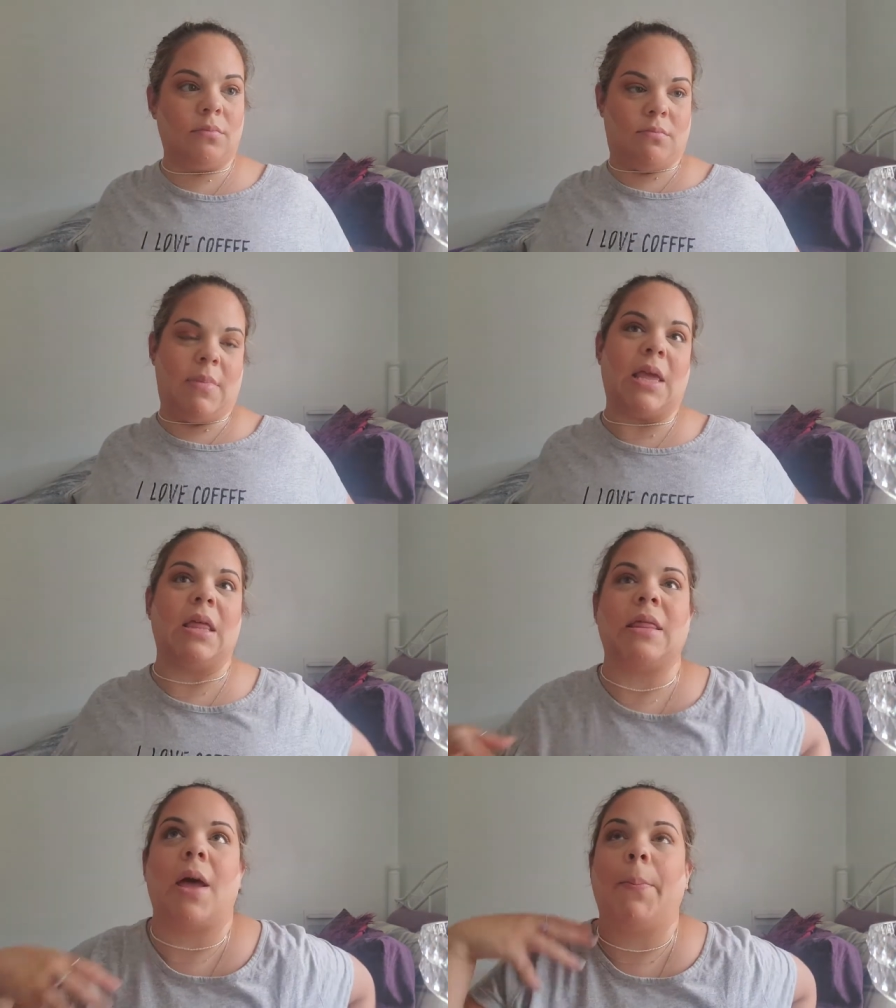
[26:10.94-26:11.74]

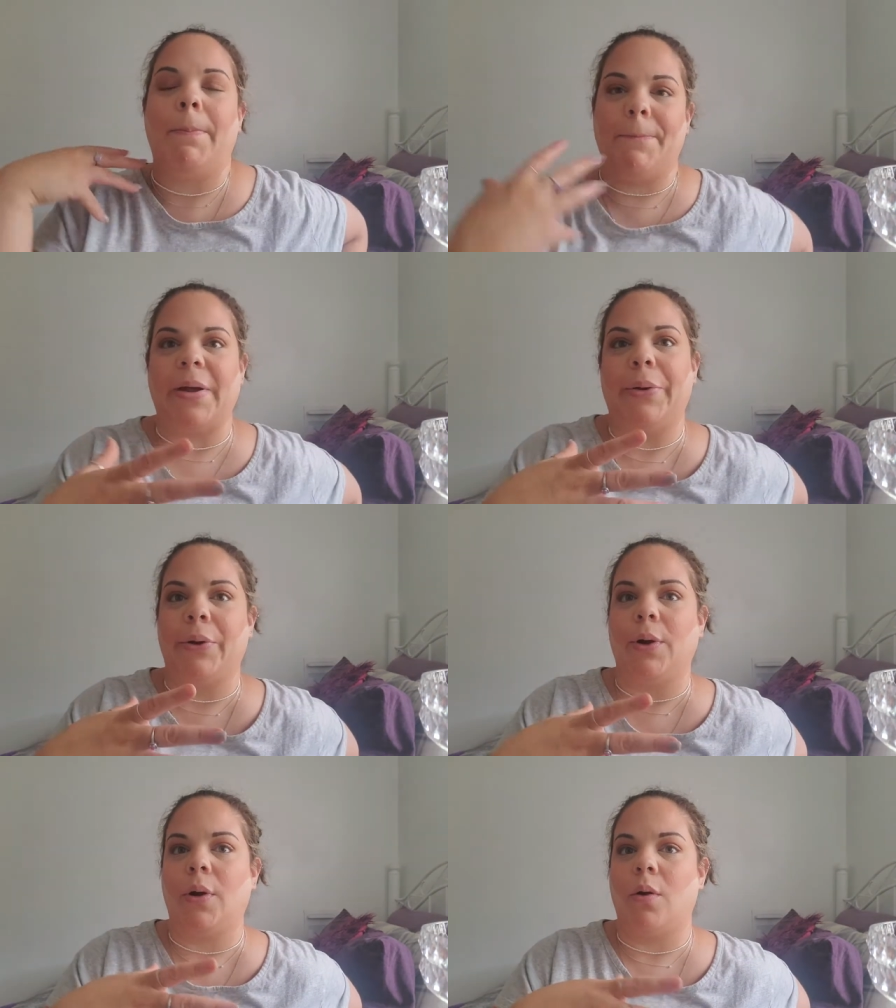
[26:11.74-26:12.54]
making that
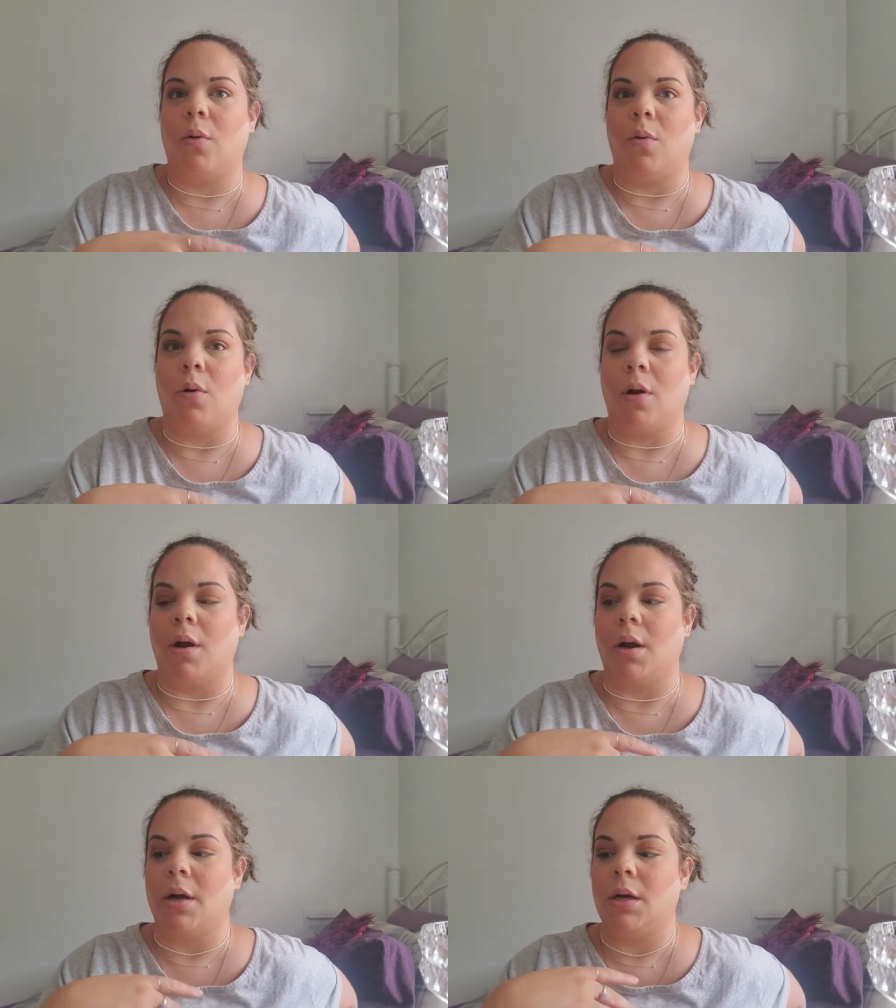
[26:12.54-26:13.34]
better, or